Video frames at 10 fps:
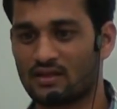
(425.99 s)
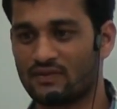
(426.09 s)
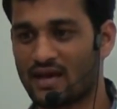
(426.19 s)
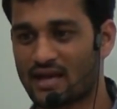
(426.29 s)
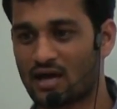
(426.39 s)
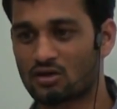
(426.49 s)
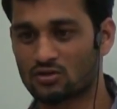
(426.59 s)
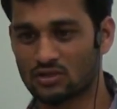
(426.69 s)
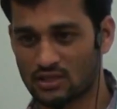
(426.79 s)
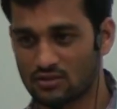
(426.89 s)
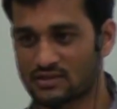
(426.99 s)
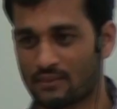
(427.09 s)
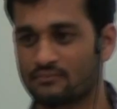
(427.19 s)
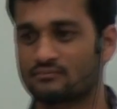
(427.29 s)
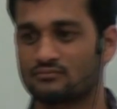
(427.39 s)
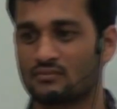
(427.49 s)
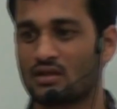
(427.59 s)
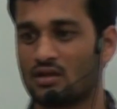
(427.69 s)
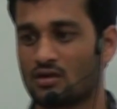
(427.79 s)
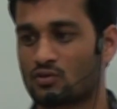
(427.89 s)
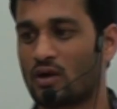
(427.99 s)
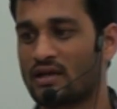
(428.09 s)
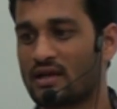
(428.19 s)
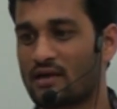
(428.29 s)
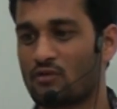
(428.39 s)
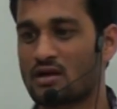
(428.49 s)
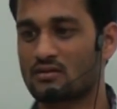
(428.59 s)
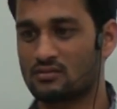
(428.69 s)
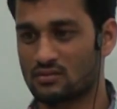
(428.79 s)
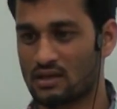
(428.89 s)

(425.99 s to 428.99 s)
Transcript: then I have to give some query on what?